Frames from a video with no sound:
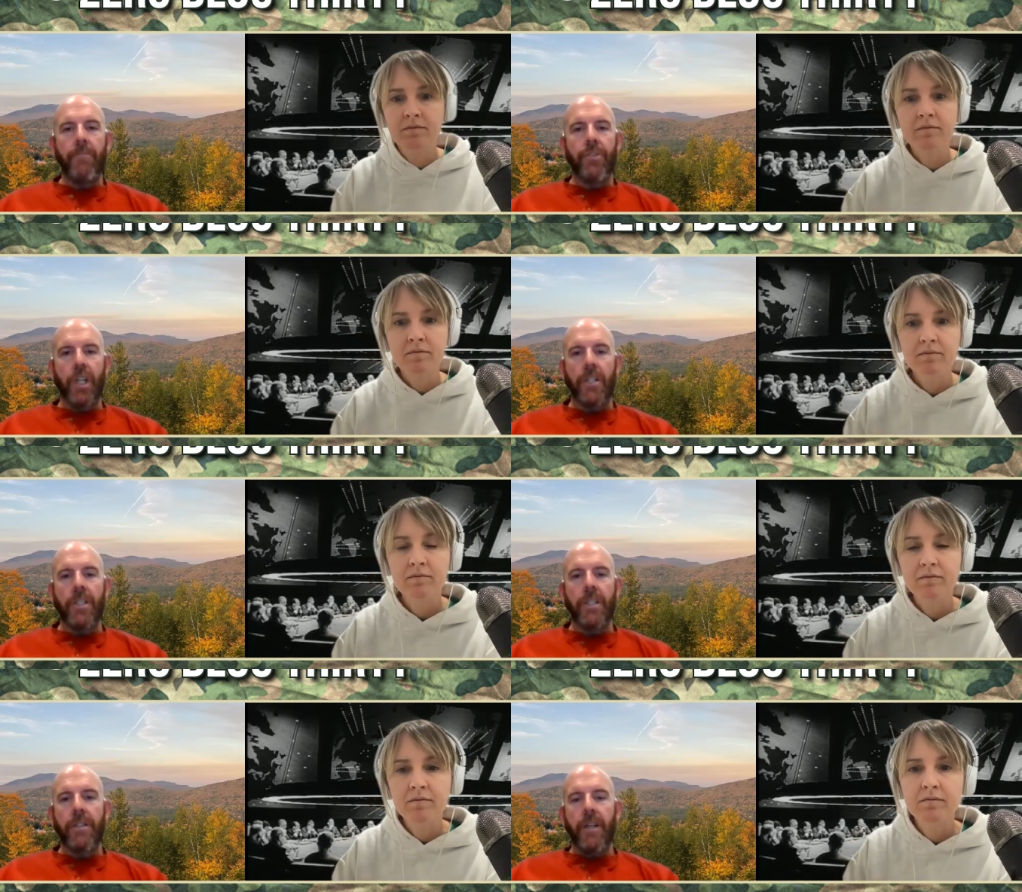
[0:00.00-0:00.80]

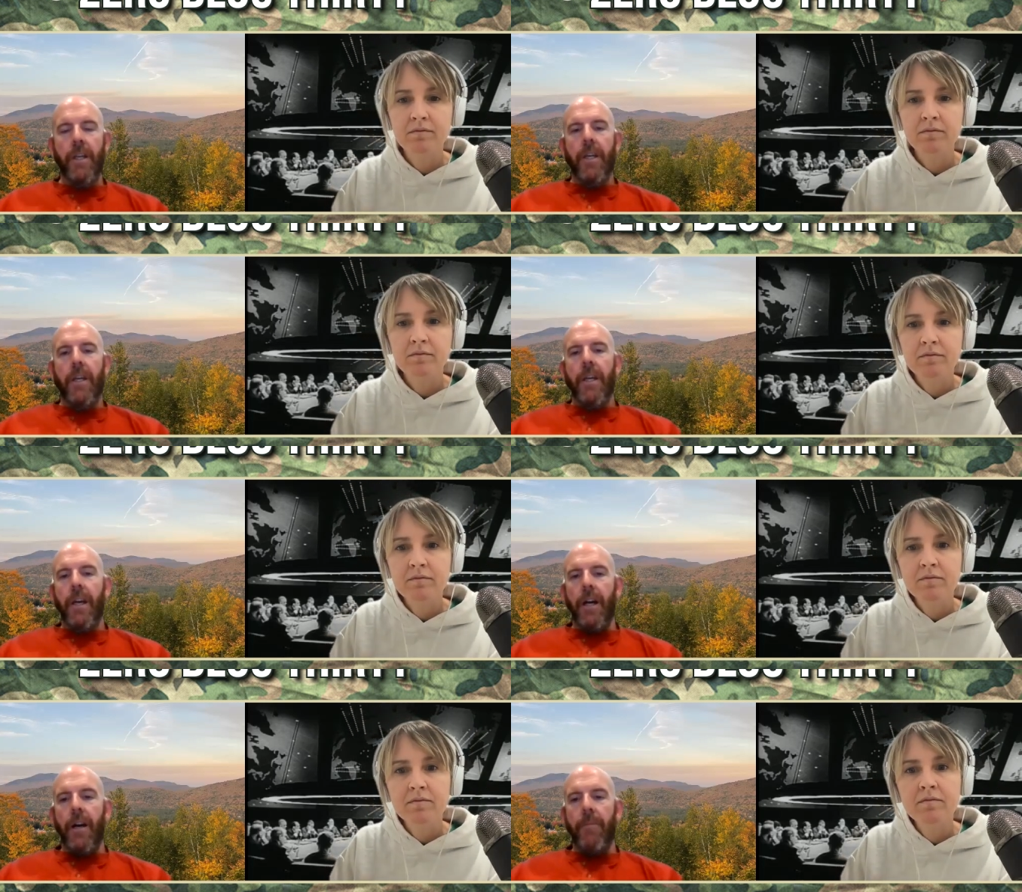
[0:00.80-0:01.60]
Speaker 1: charges
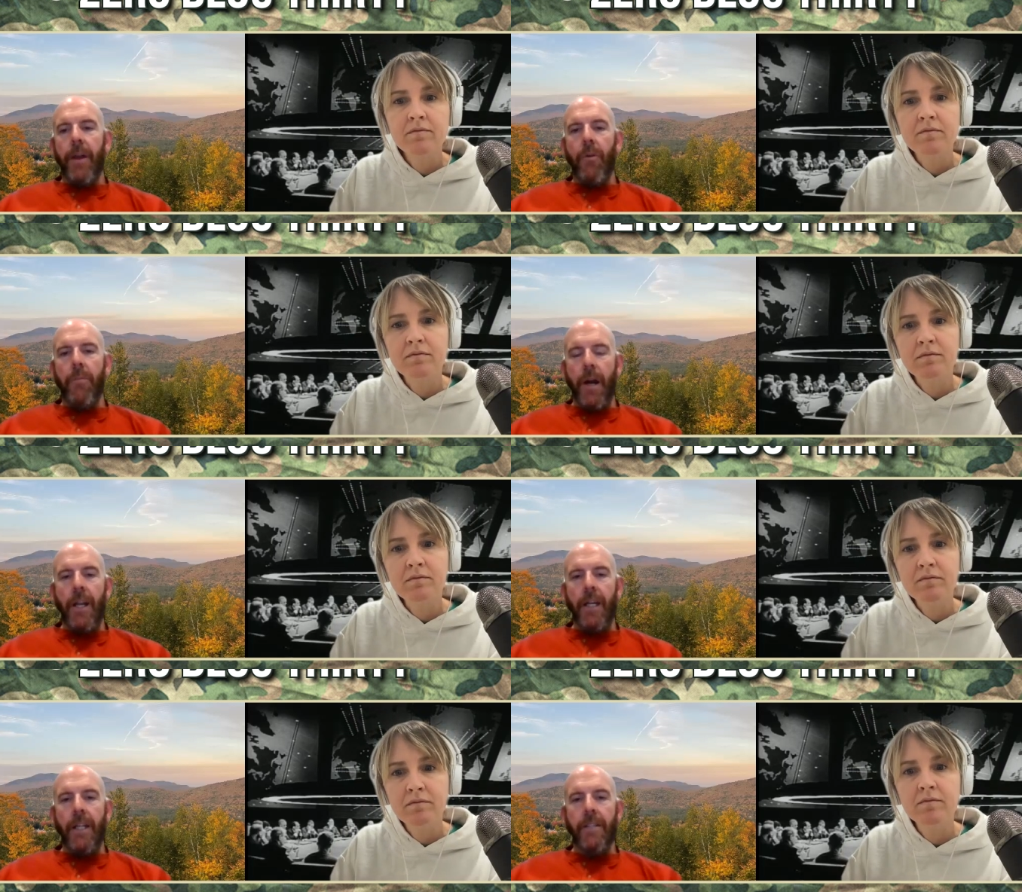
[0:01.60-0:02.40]
that were brought
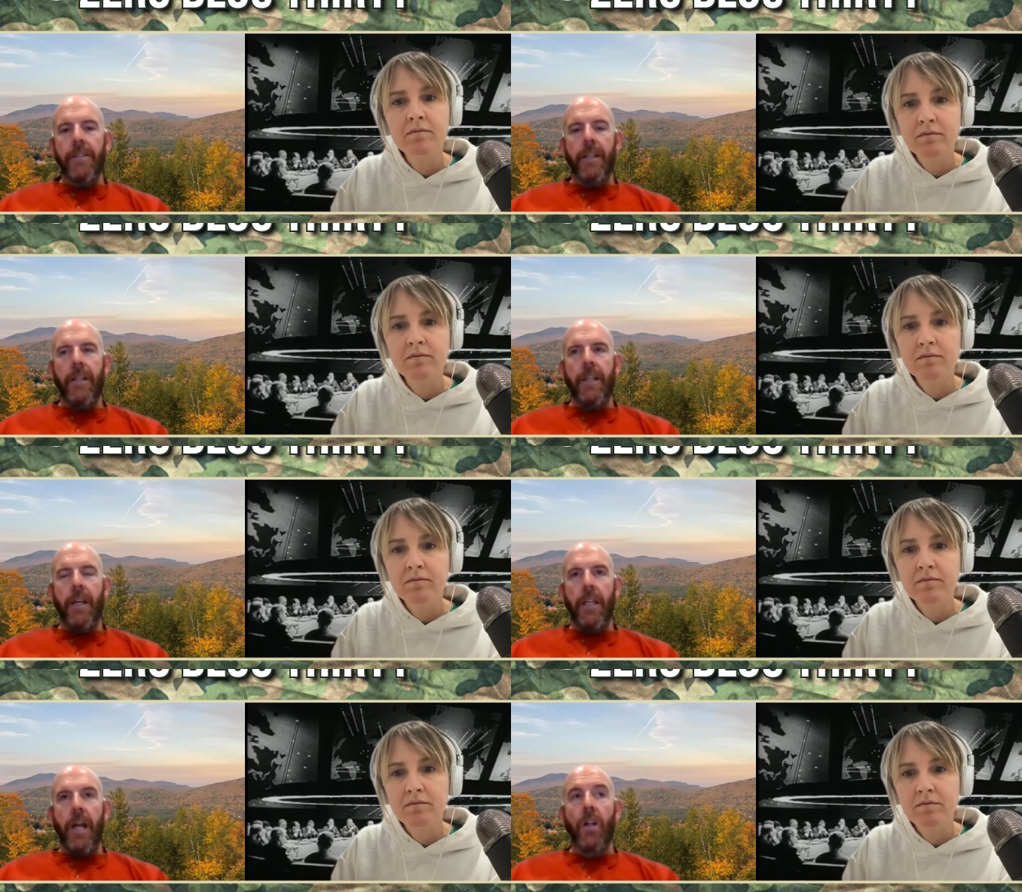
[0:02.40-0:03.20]
against, and
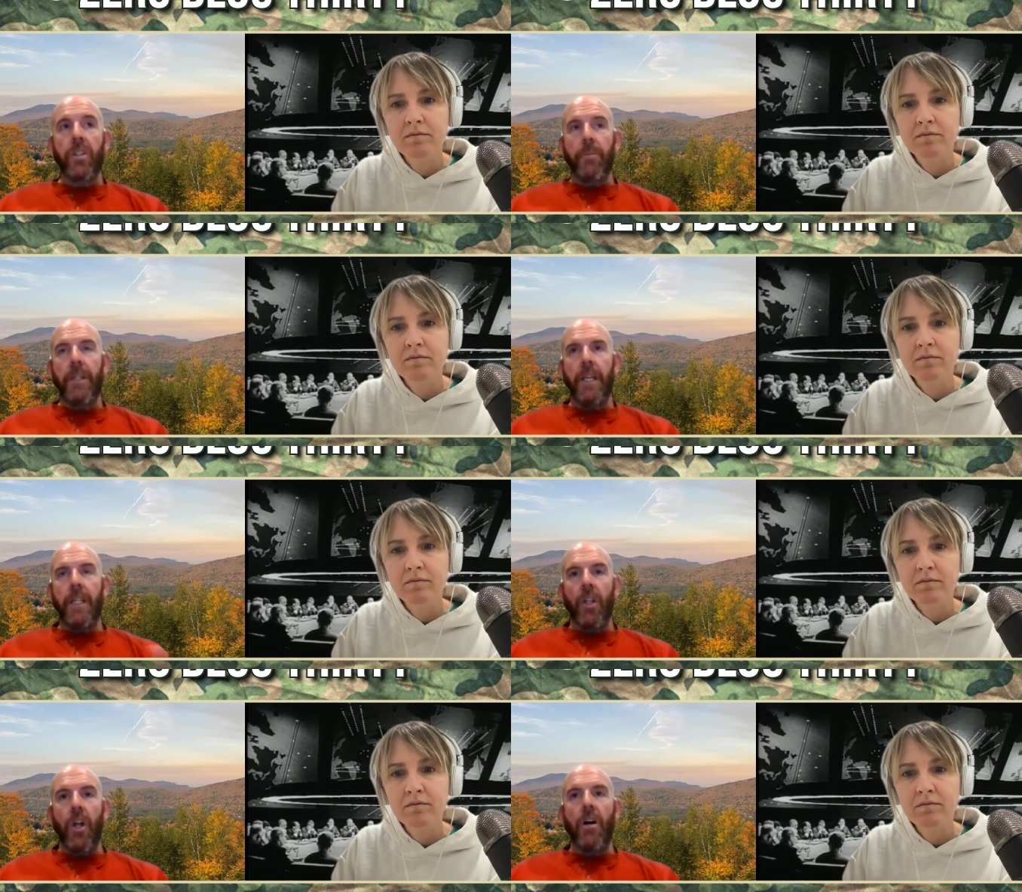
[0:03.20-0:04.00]
ultimately in the
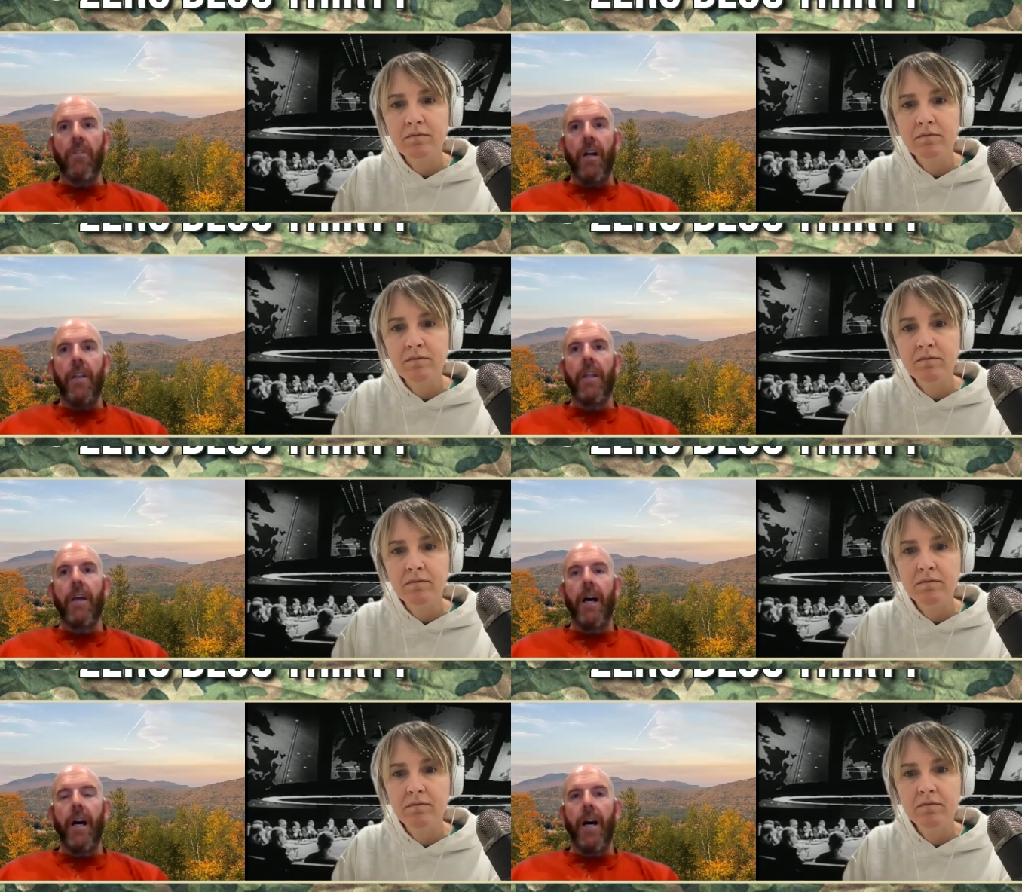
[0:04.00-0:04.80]
long
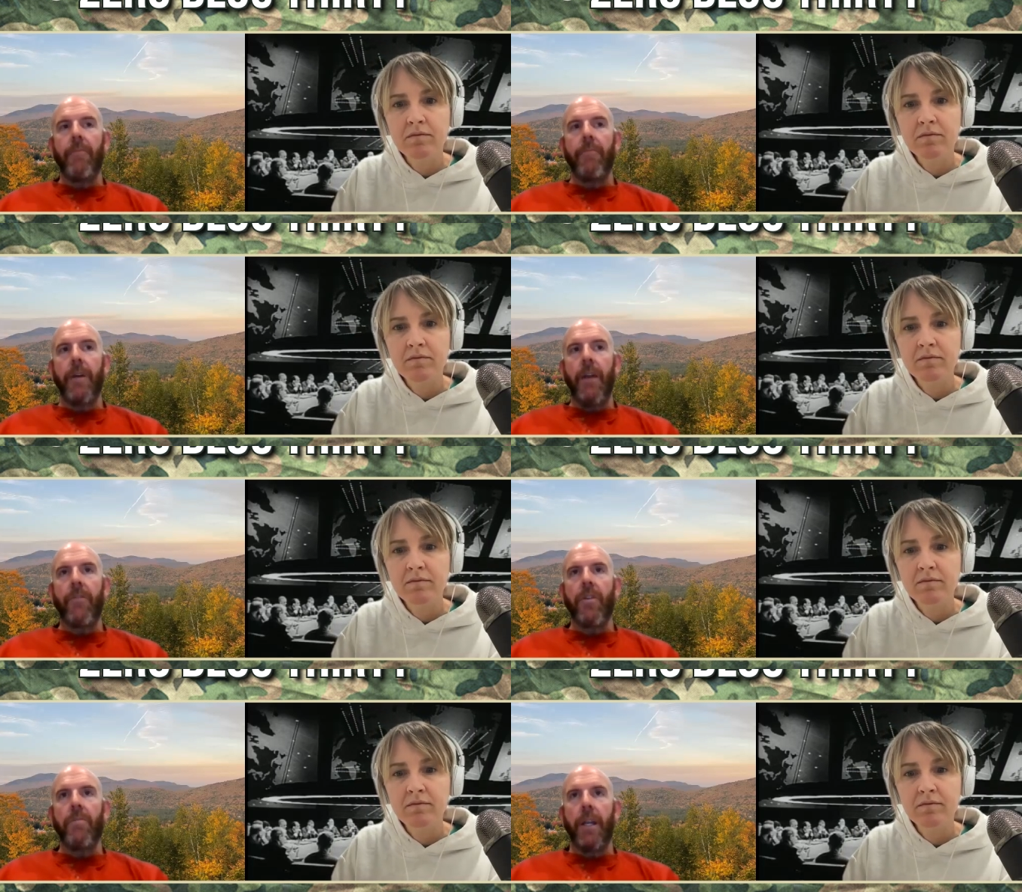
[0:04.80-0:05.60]
run,
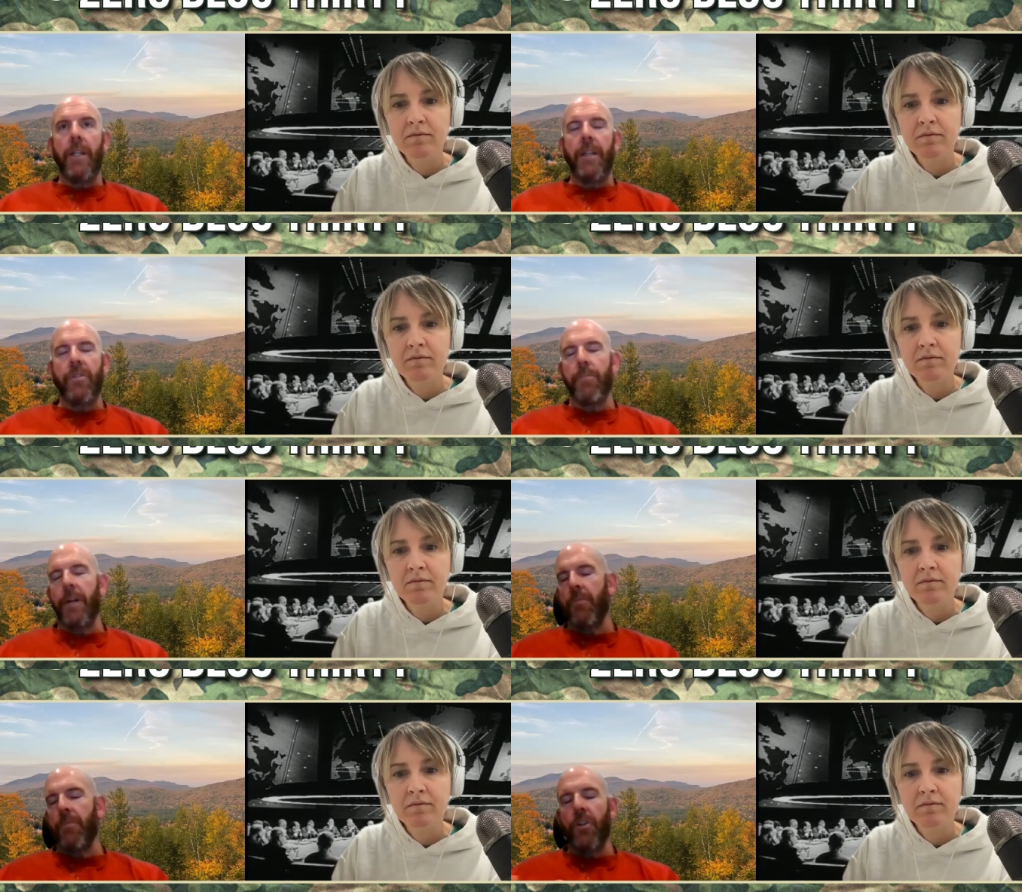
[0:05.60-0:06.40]
everybody, there was a bunch of
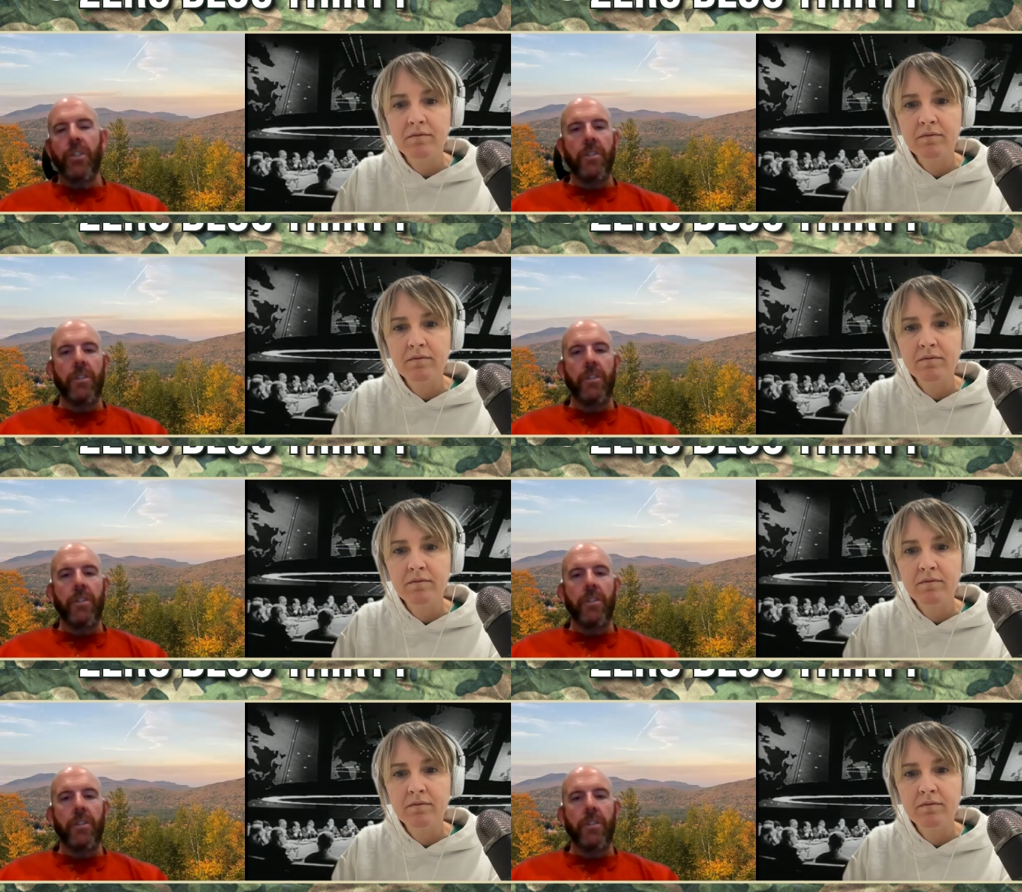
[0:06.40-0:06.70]
motions.